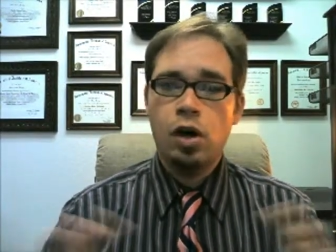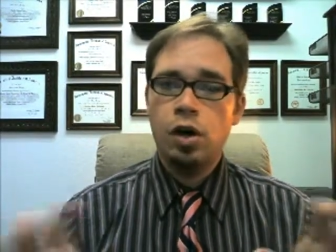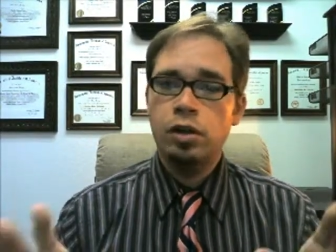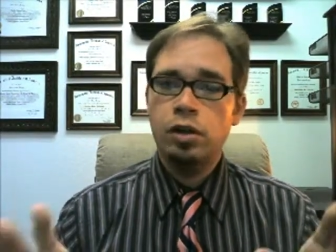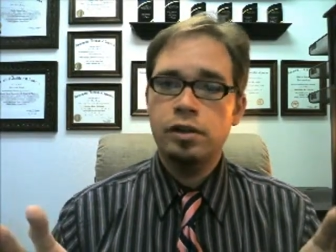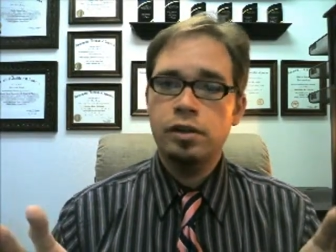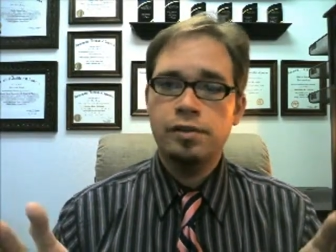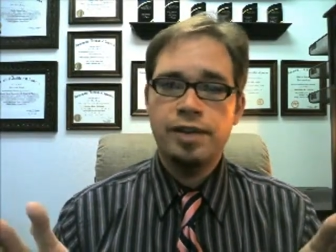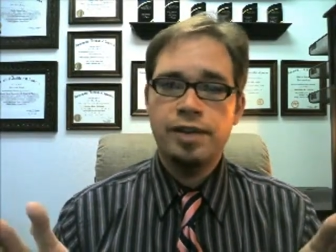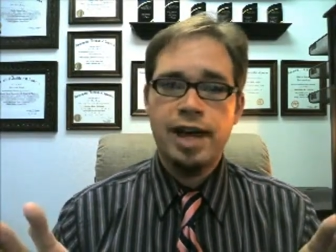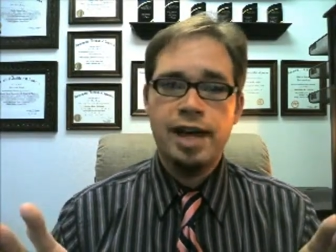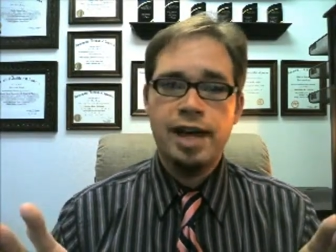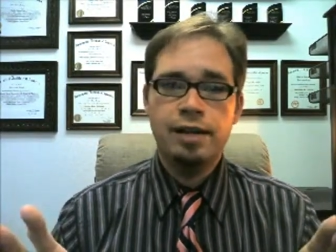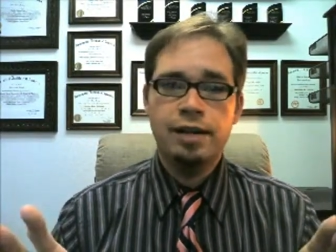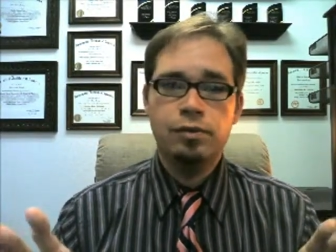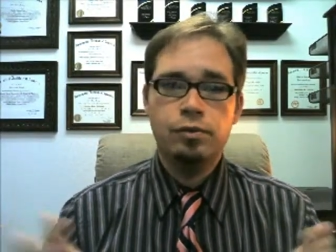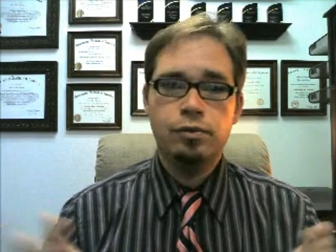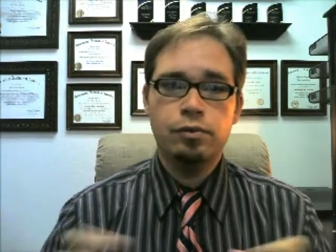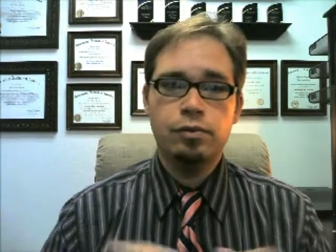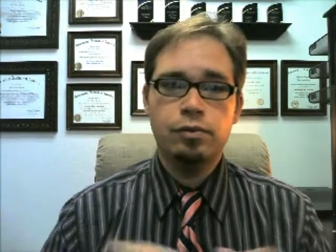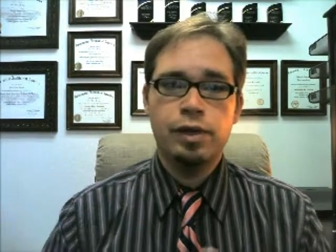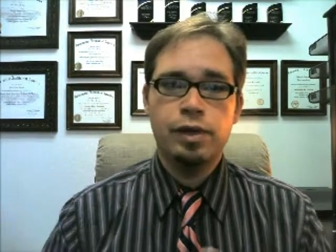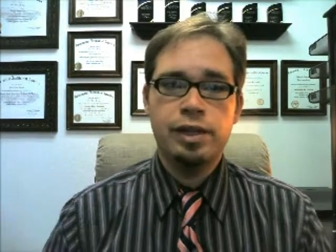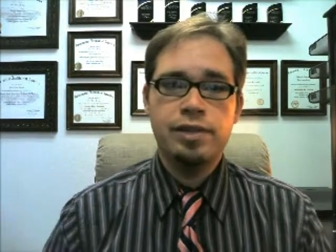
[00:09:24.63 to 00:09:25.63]
all of that
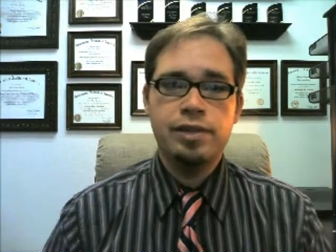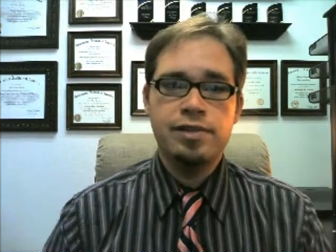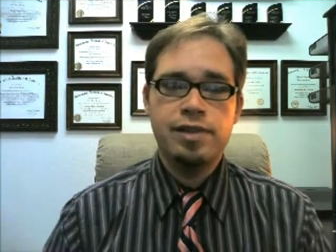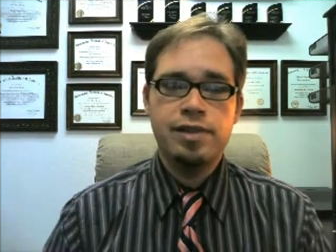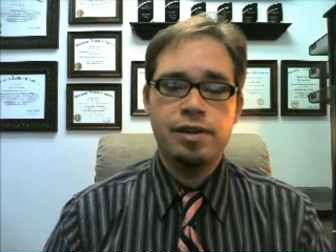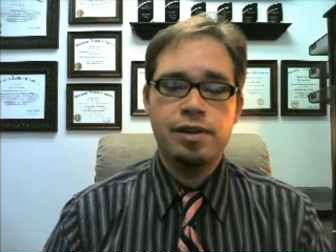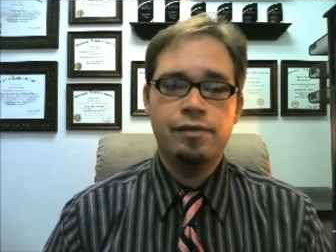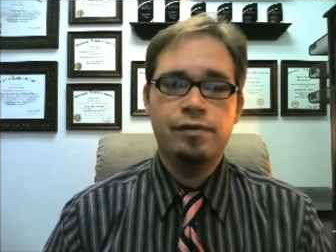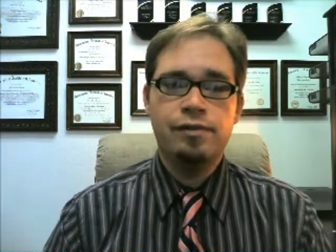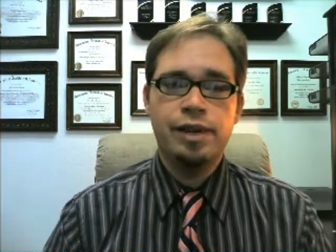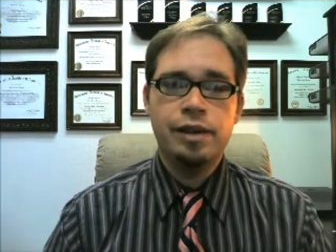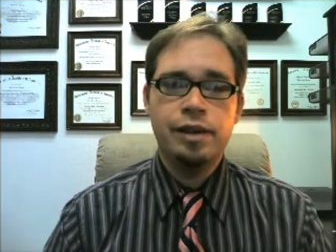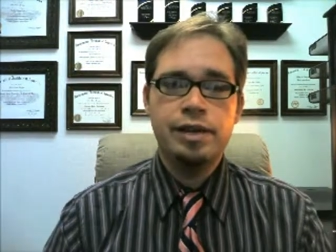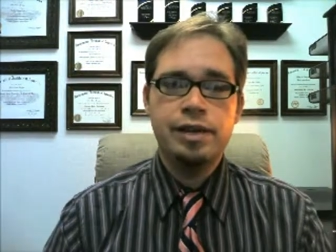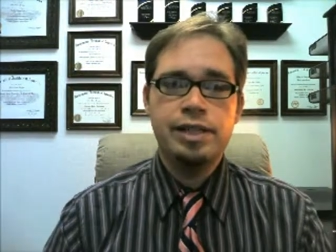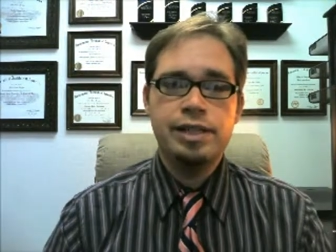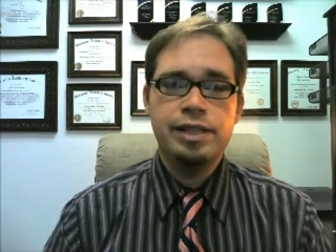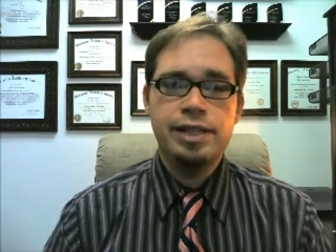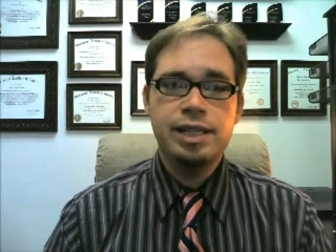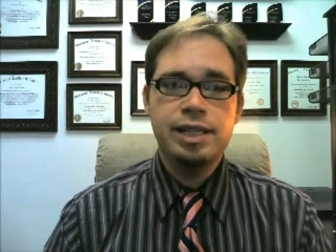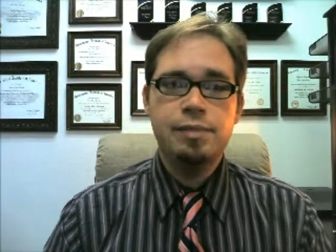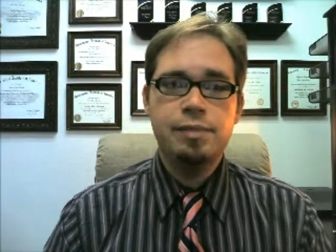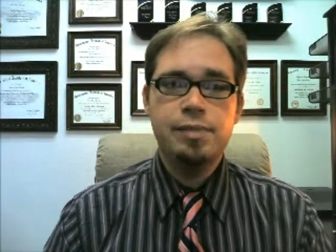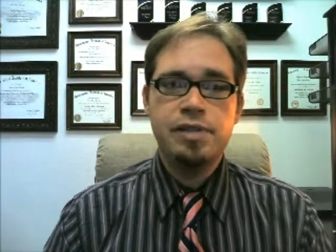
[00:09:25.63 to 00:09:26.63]
runs a very
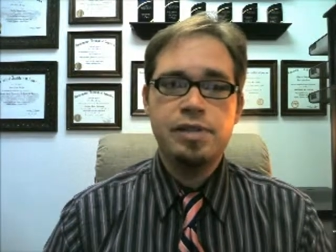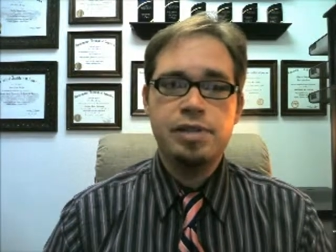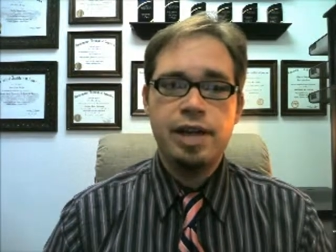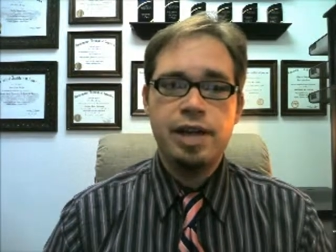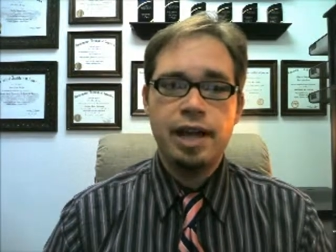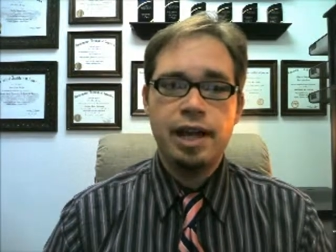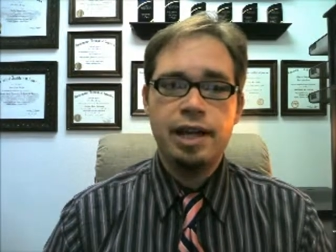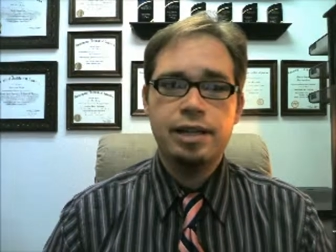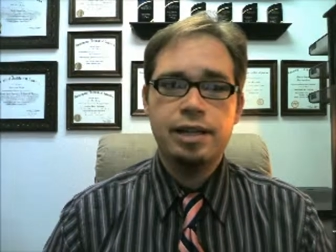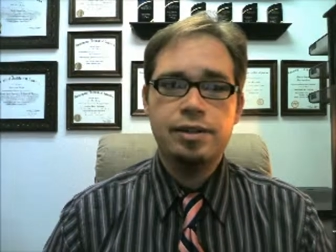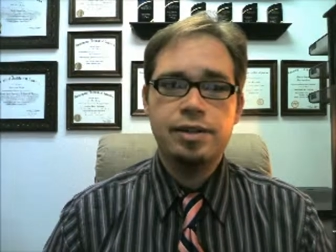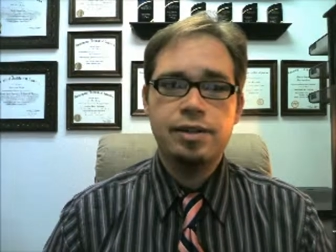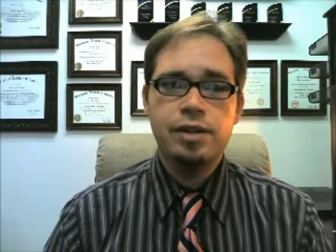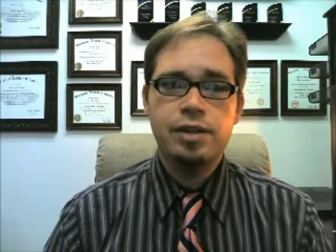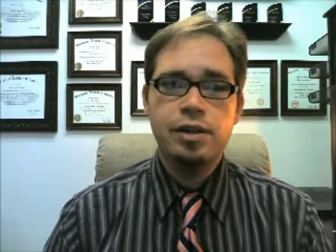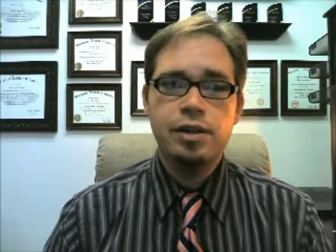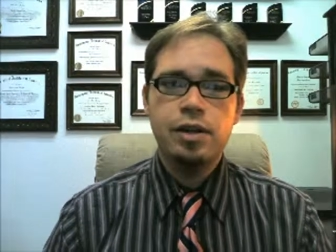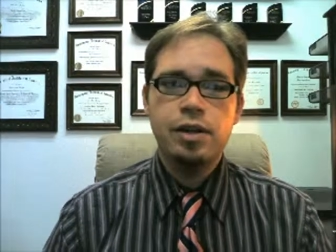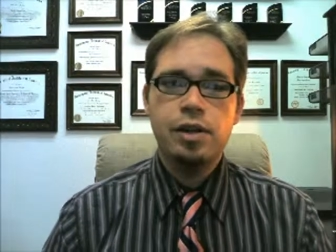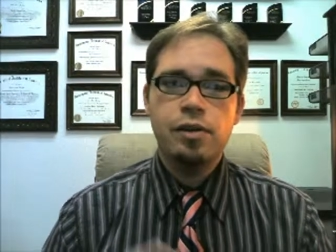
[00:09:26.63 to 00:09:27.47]
deep second